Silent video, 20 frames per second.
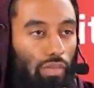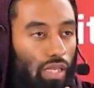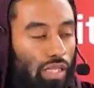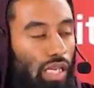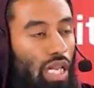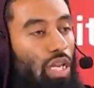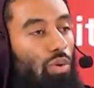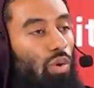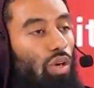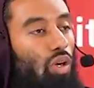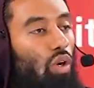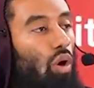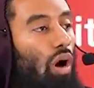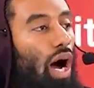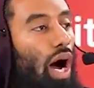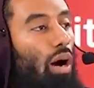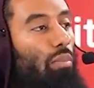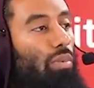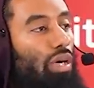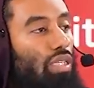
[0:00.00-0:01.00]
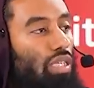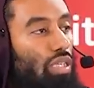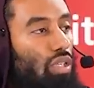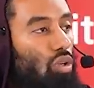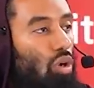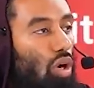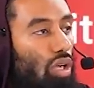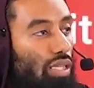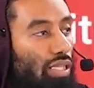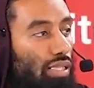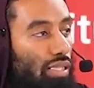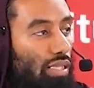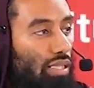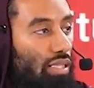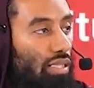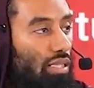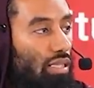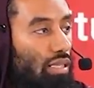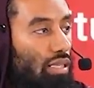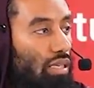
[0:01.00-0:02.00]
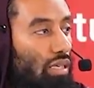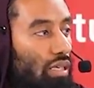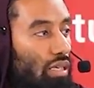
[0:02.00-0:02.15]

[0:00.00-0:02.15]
Does anyone know how much it costs